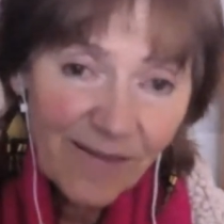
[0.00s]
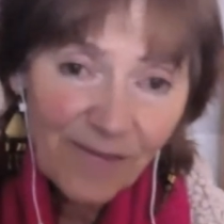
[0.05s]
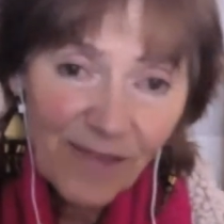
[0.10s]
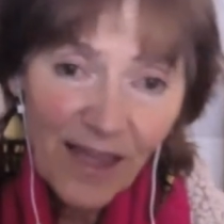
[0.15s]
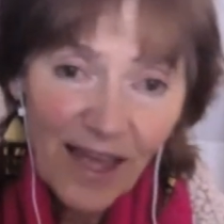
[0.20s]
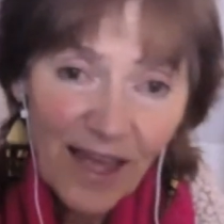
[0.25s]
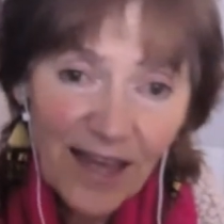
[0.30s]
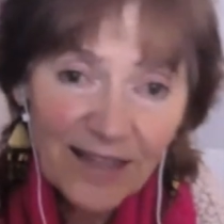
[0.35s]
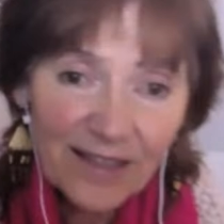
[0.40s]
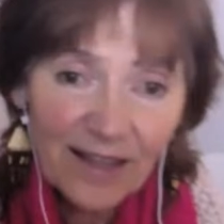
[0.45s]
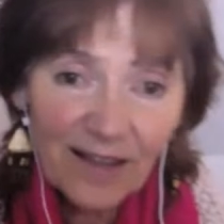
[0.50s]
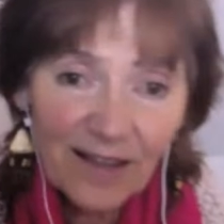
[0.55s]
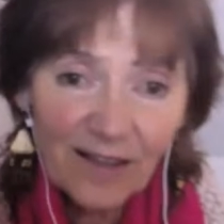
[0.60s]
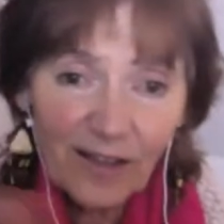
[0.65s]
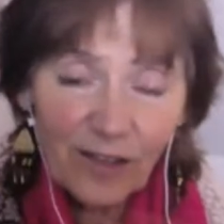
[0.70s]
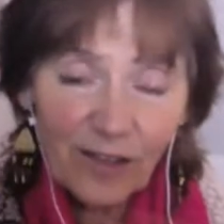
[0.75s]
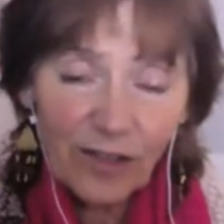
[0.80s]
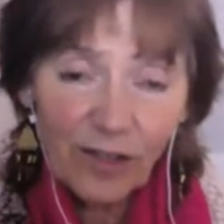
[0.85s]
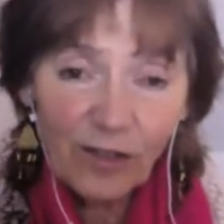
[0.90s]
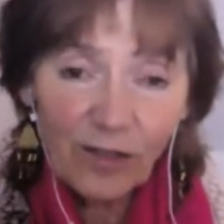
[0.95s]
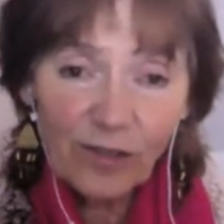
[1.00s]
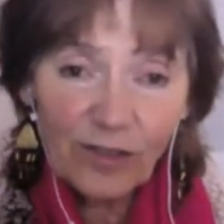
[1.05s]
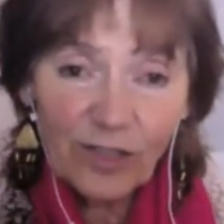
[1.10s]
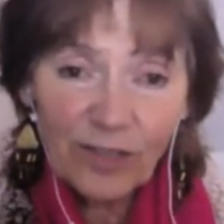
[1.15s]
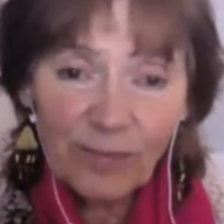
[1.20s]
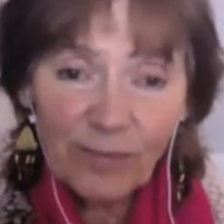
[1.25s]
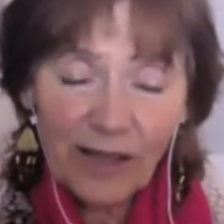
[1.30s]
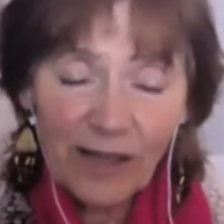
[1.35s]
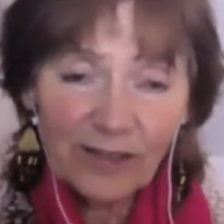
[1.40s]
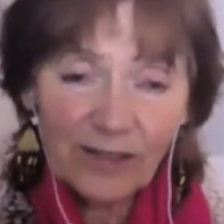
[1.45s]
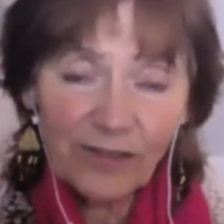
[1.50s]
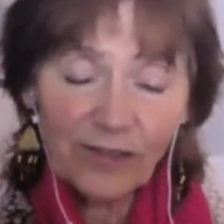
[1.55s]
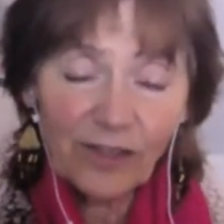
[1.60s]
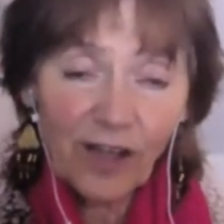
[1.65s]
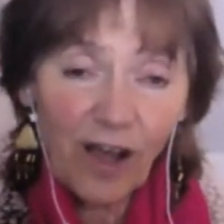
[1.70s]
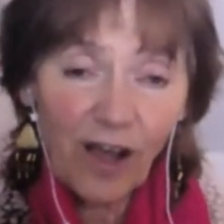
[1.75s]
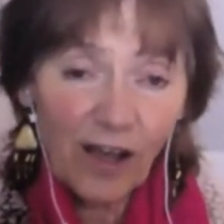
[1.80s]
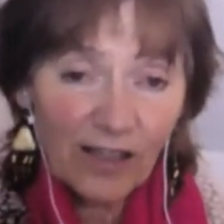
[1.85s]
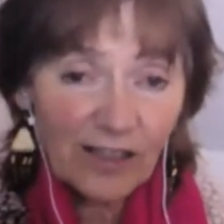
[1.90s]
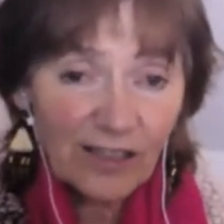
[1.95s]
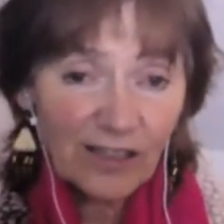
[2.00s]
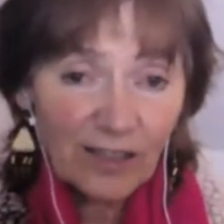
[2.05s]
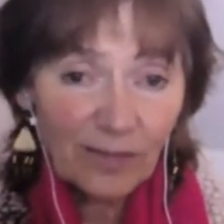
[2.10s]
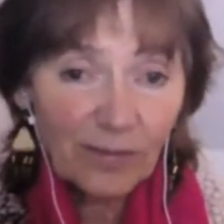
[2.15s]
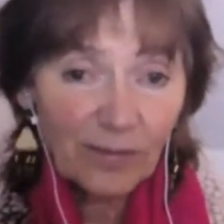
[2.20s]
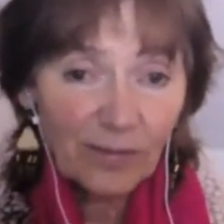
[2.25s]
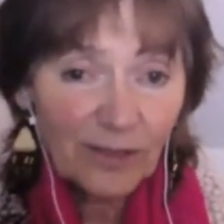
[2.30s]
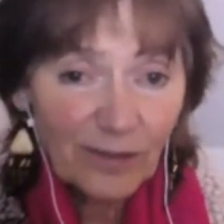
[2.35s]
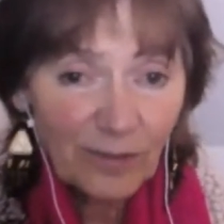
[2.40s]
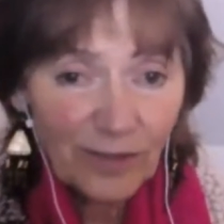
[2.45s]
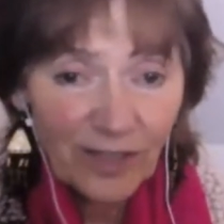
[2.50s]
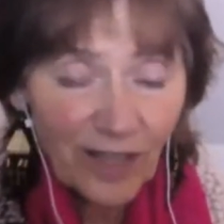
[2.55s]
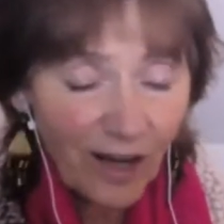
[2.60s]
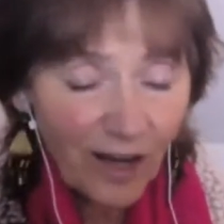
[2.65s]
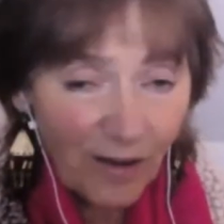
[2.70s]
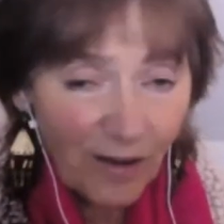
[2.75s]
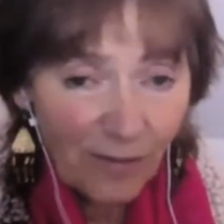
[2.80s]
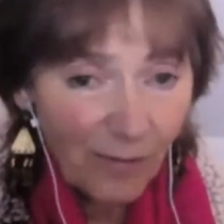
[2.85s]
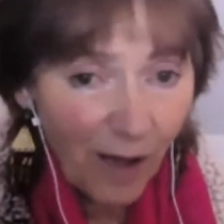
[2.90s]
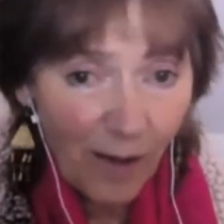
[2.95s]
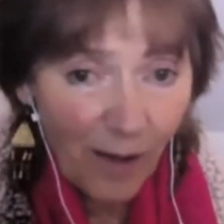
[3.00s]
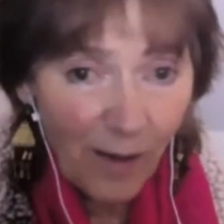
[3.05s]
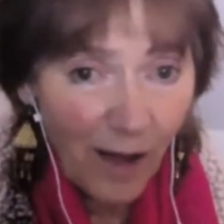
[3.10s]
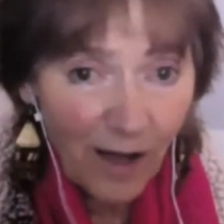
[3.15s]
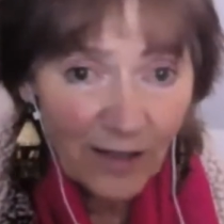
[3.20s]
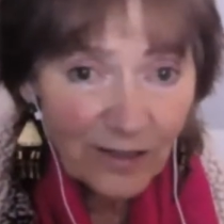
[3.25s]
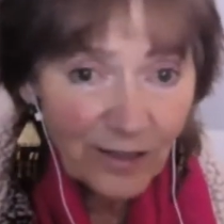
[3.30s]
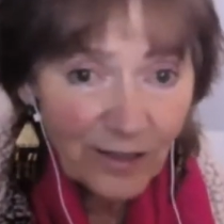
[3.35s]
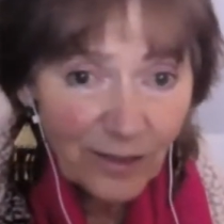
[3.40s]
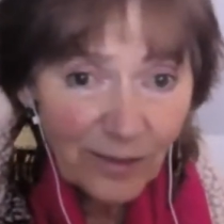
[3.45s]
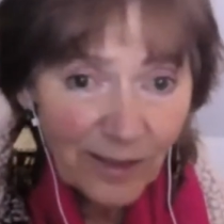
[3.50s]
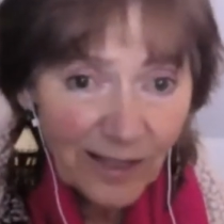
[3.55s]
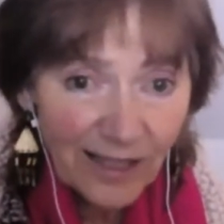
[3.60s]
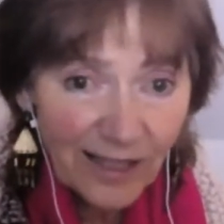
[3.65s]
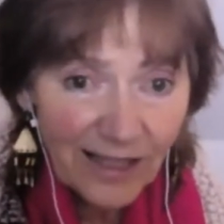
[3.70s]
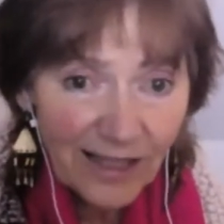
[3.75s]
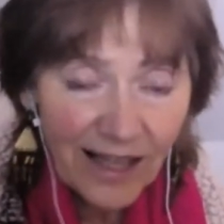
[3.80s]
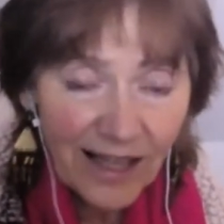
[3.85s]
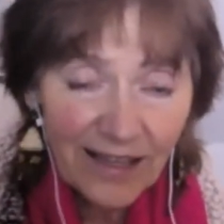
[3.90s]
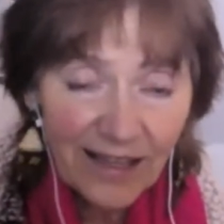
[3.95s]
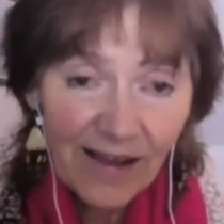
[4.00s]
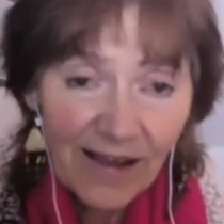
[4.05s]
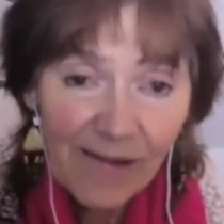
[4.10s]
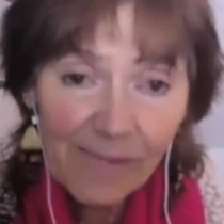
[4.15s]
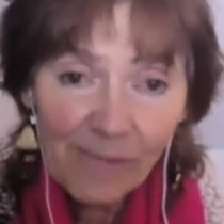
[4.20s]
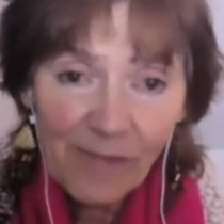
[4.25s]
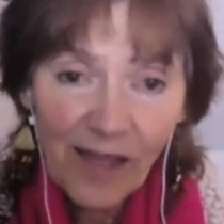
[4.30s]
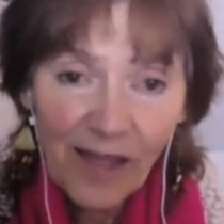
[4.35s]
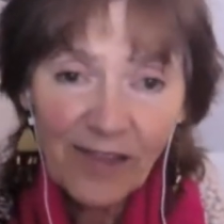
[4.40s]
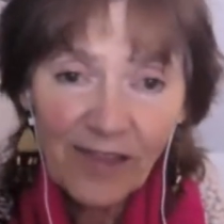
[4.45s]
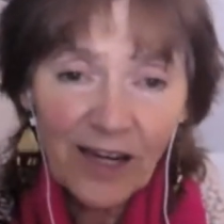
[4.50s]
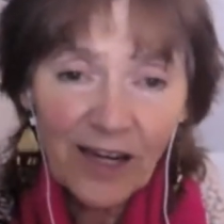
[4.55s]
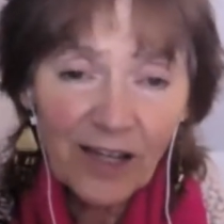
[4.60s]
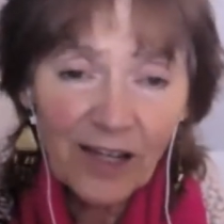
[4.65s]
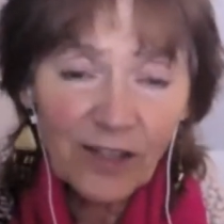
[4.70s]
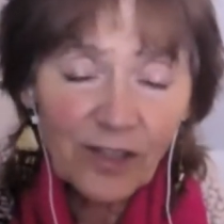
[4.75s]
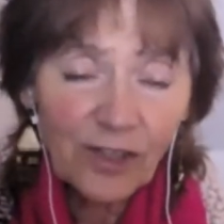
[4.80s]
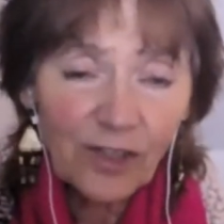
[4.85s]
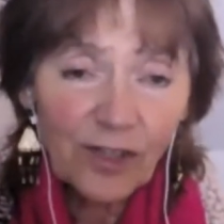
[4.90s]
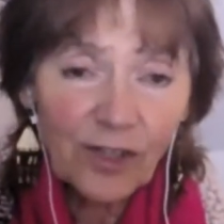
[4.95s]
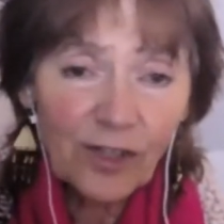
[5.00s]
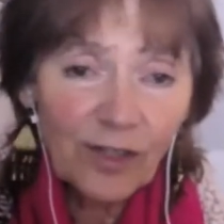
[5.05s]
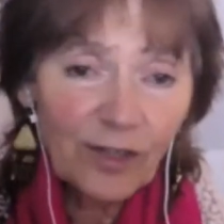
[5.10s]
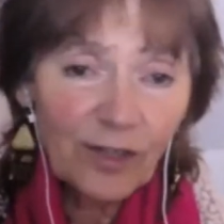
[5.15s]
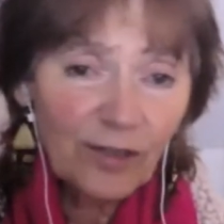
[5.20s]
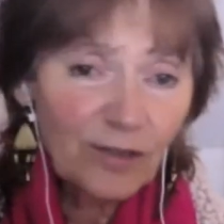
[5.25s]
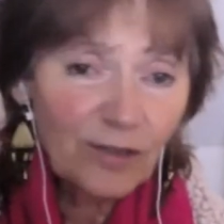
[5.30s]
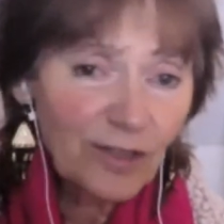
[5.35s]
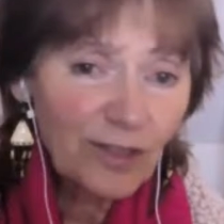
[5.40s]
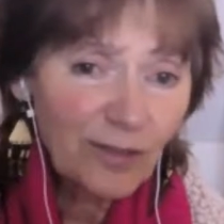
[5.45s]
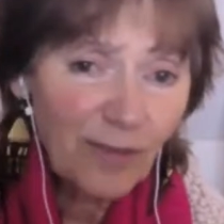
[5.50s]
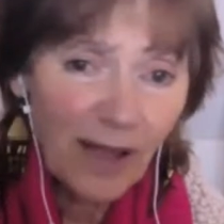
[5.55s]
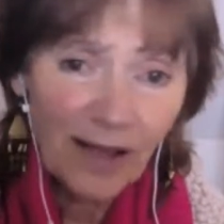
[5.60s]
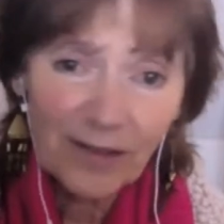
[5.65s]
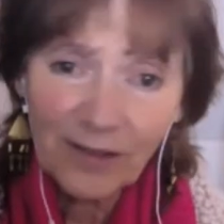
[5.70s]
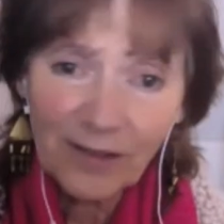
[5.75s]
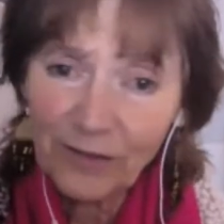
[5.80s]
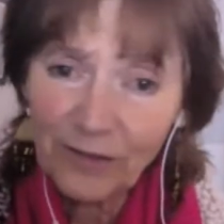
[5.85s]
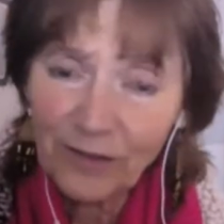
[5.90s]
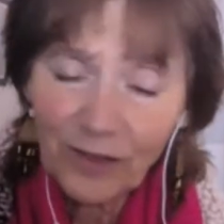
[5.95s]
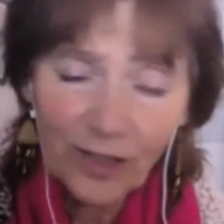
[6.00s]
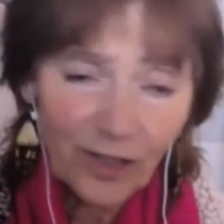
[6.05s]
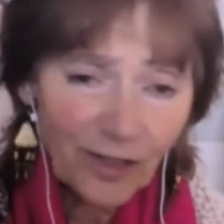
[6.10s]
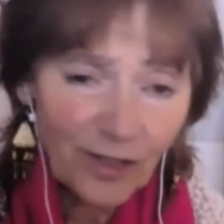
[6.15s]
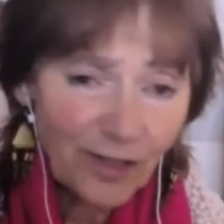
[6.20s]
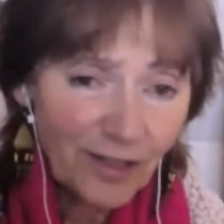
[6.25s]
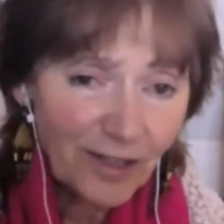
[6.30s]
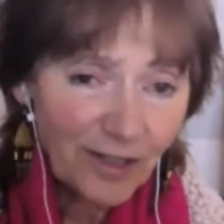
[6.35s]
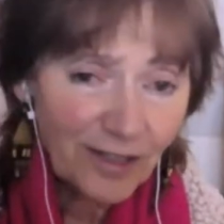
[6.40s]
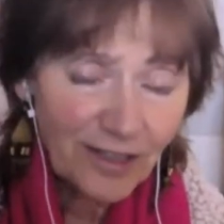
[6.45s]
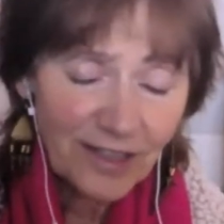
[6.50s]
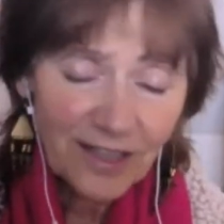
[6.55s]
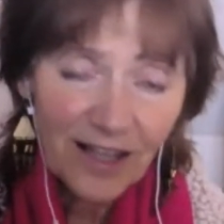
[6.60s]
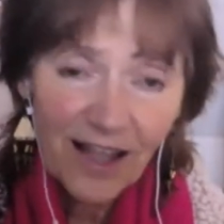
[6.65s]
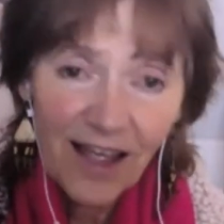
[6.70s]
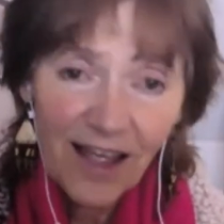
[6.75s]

They had a huge amount of constables, which I also really liked, and then a huge amount of Turners.